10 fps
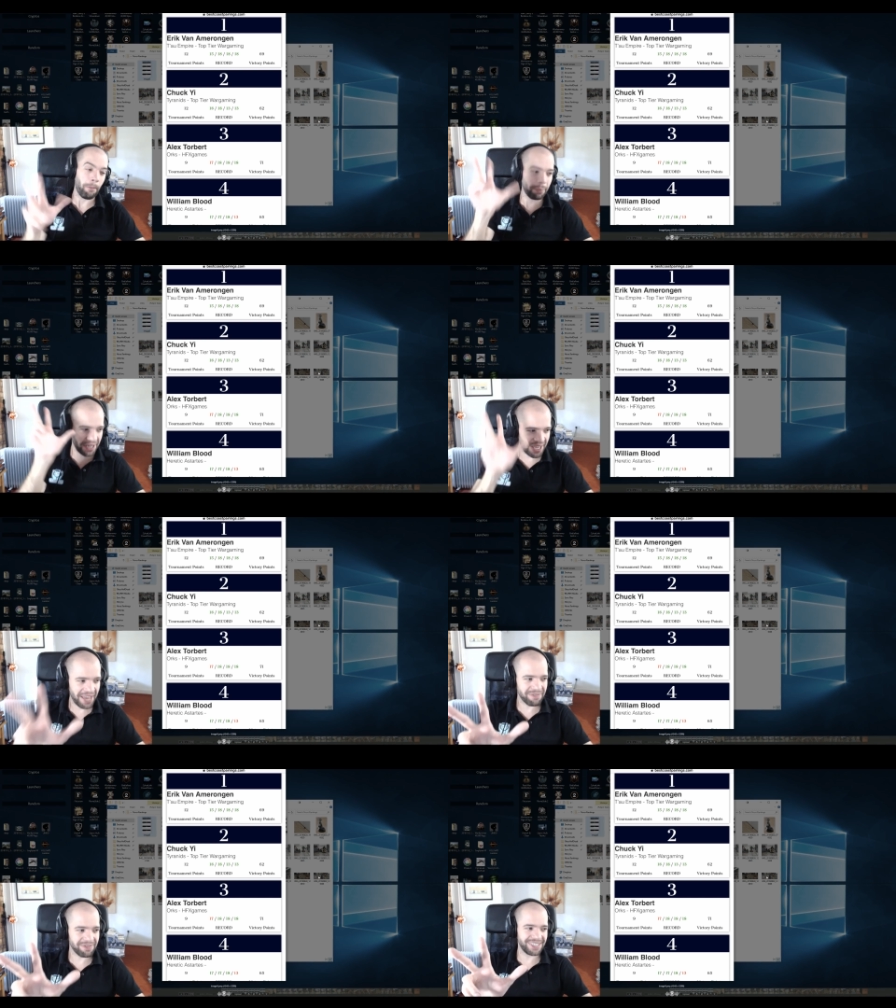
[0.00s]
But I
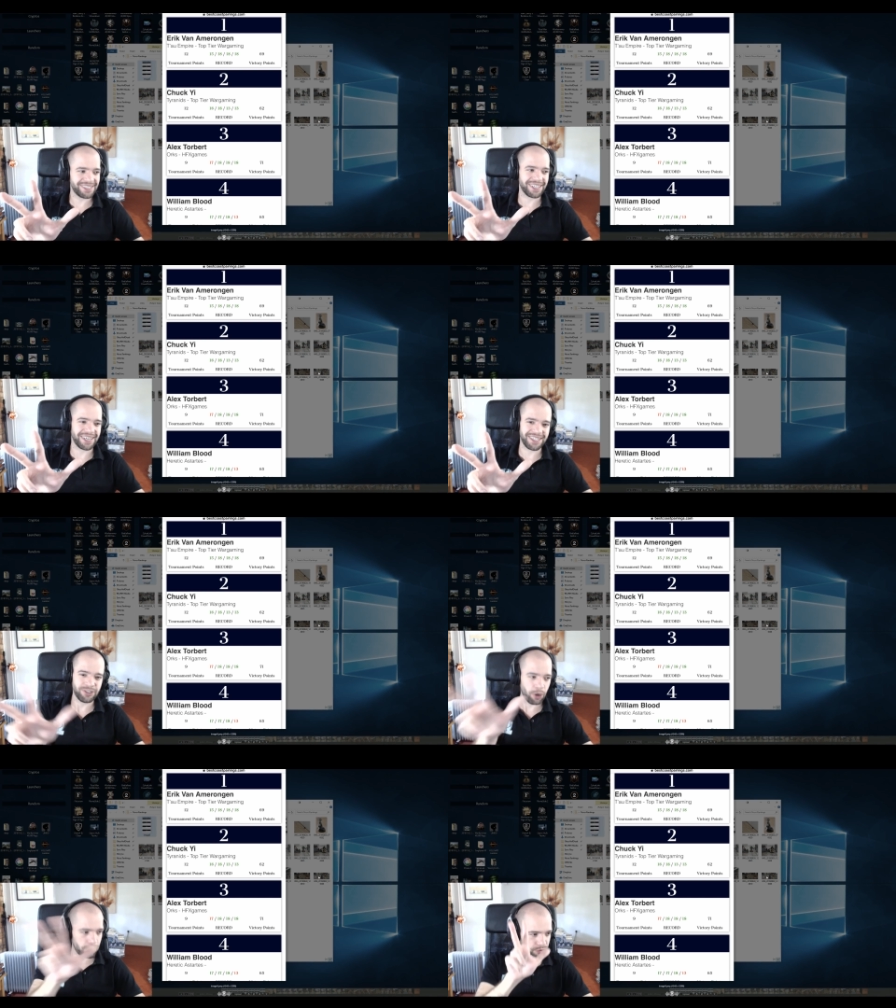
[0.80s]
am going to say
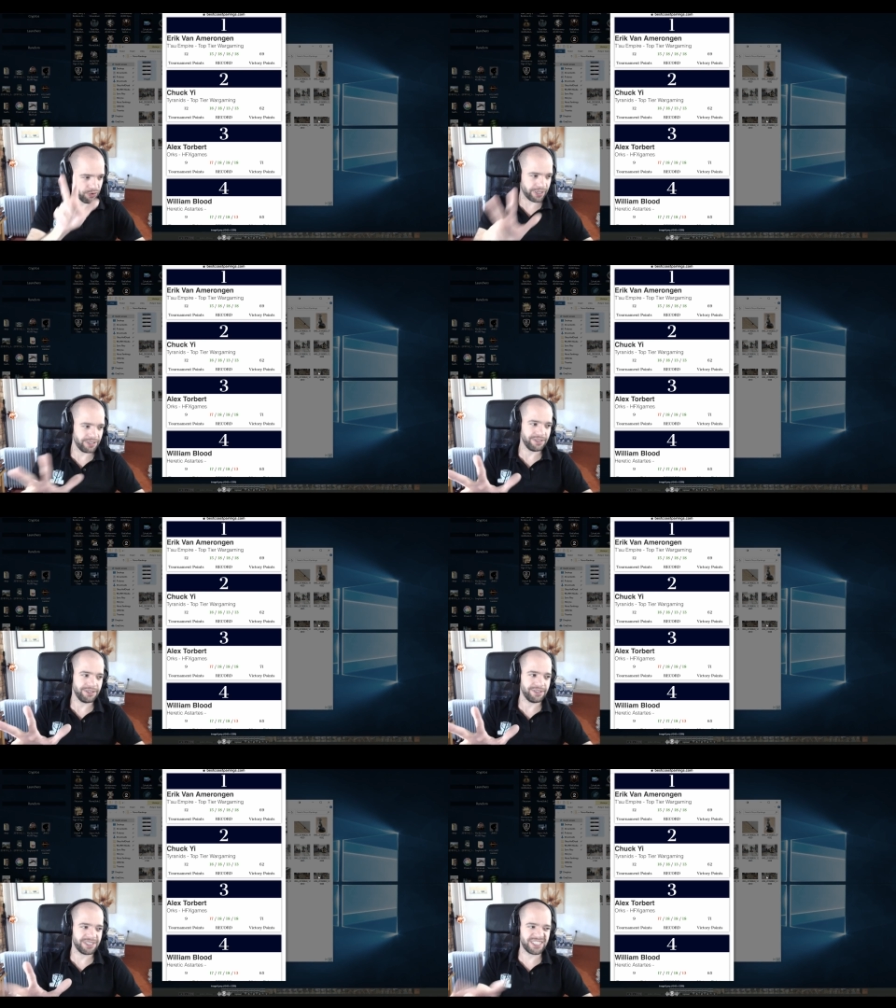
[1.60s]
top three,
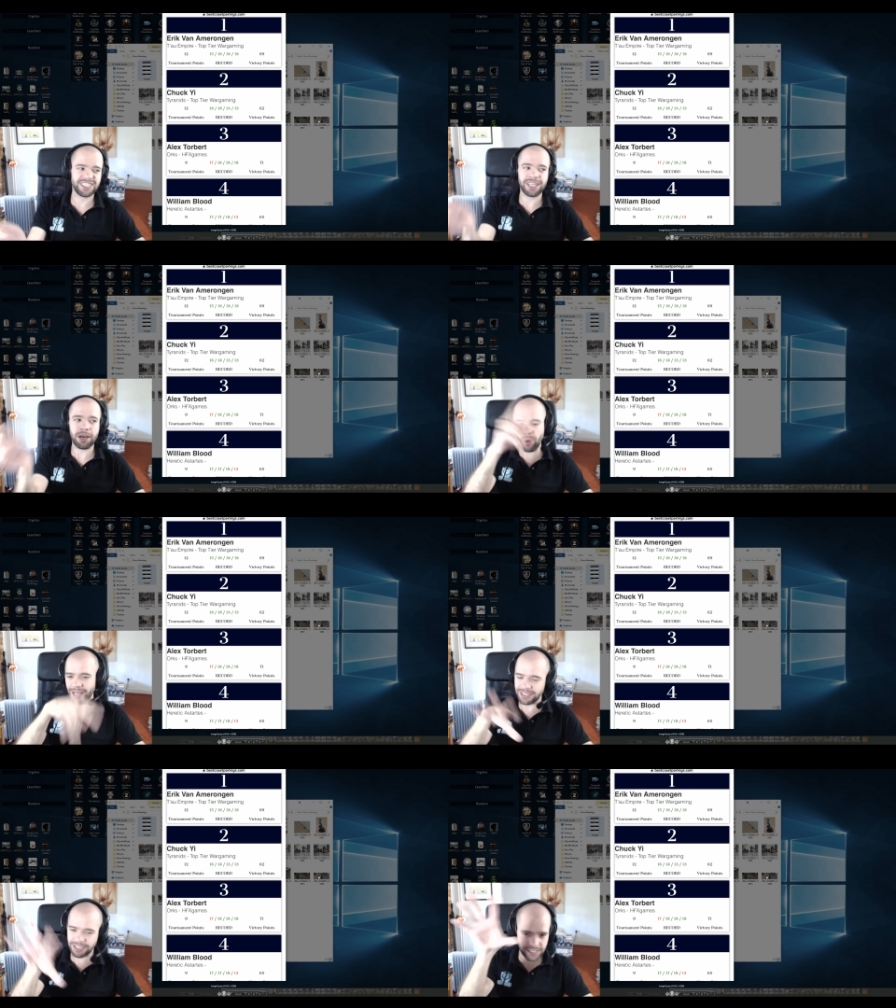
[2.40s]
somewhere
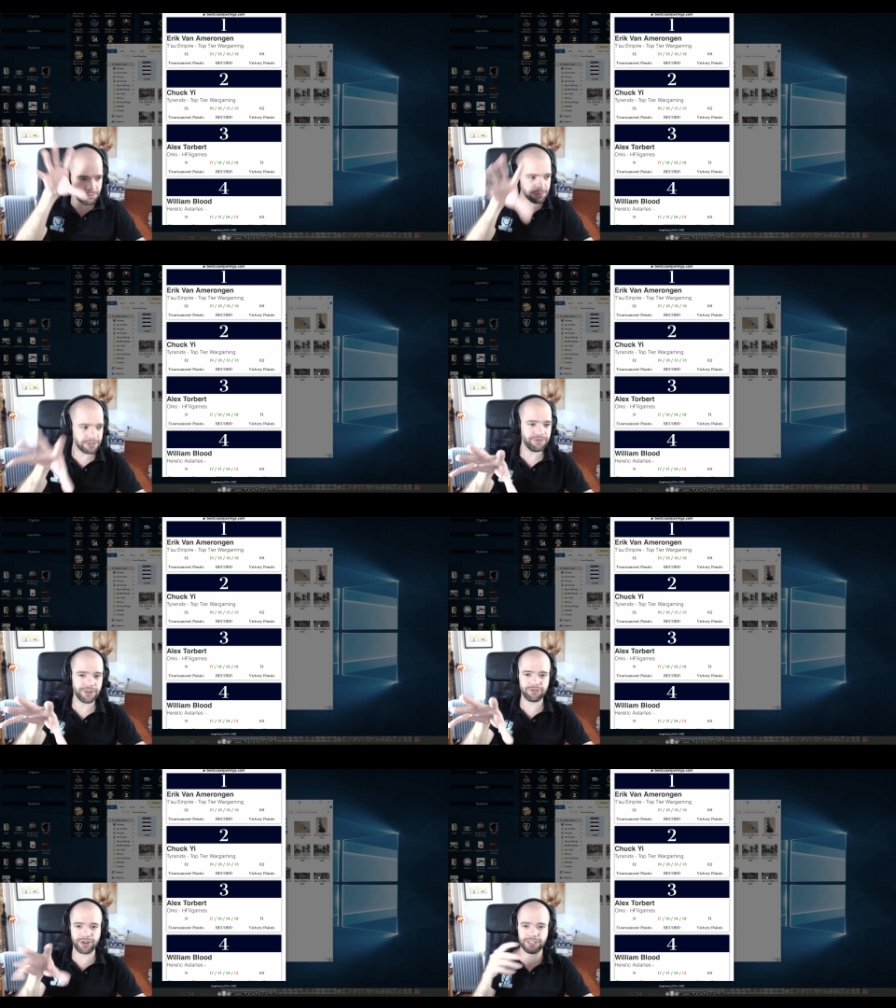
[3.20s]
in some
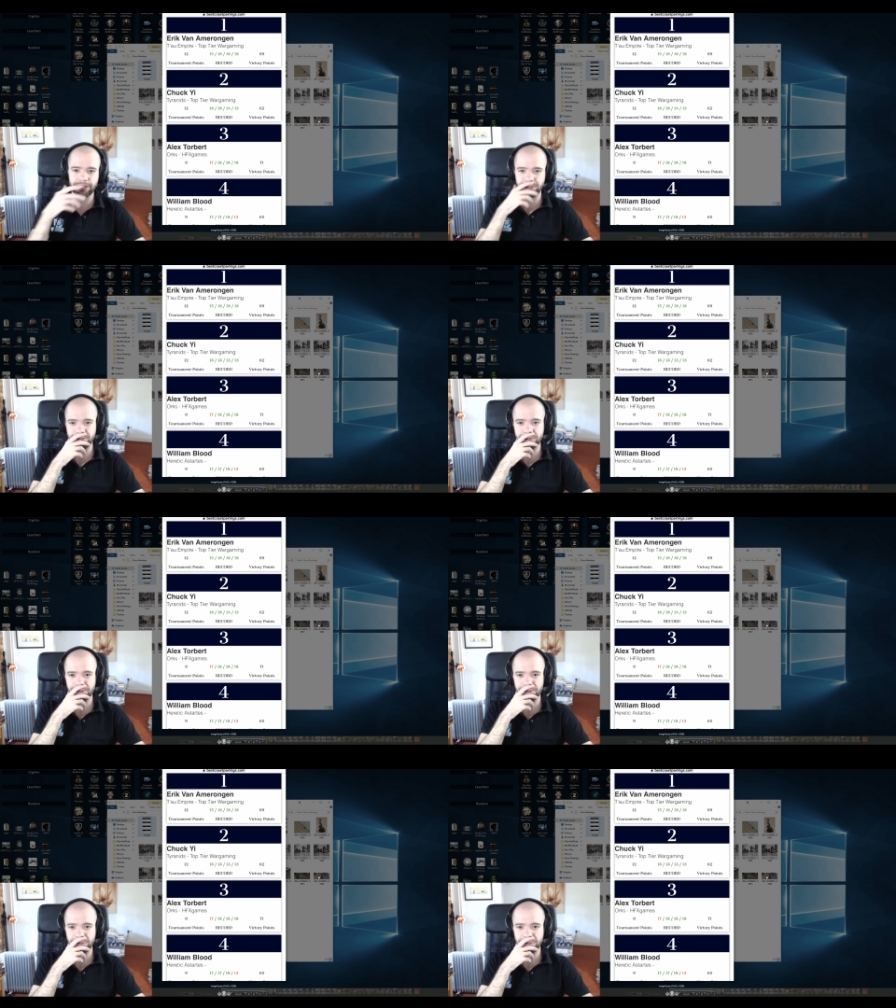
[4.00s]
configuration,